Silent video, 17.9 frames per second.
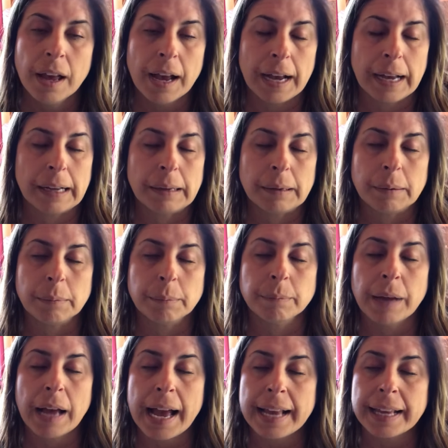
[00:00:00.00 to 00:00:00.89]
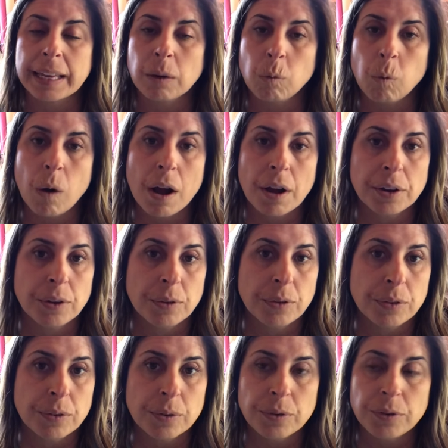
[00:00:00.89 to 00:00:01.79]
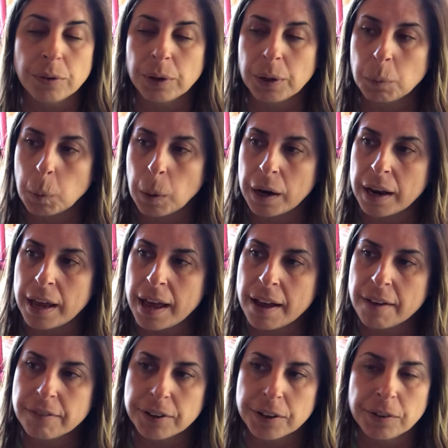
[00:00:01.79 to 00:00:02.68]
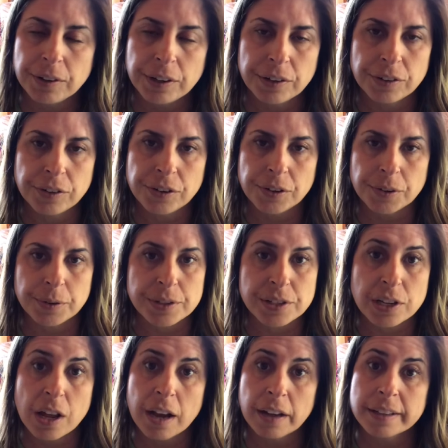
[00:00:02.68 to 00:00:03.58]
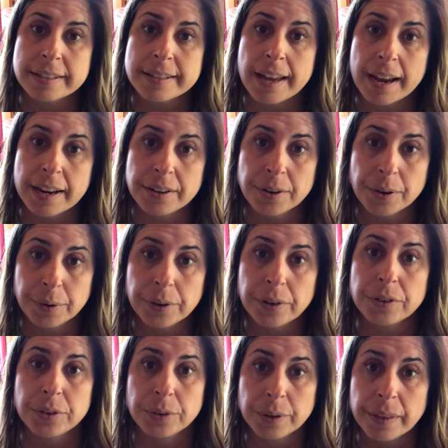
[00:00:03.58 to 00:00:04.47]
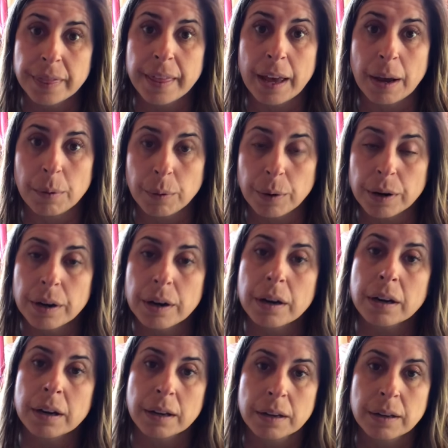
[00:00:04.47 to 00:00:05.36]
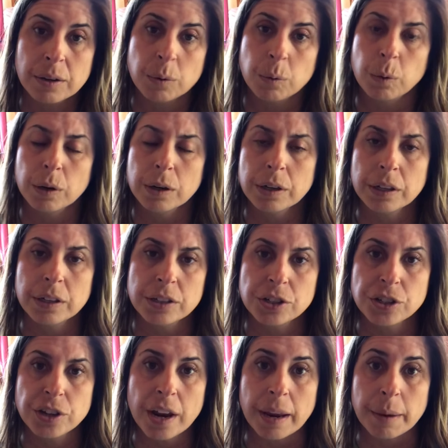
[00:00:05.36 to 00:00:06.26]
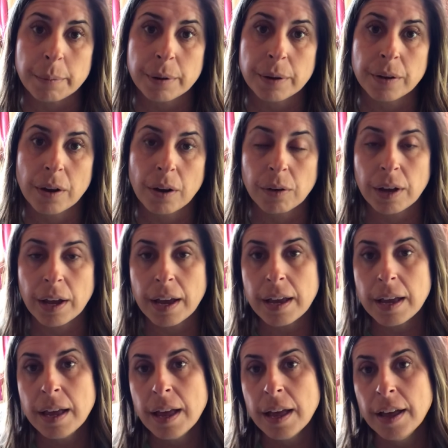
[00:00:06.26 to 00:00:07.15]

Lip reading: I can walk you through doing whatever you need to do. As long as I know you're doing that work, we're in good shape, okay?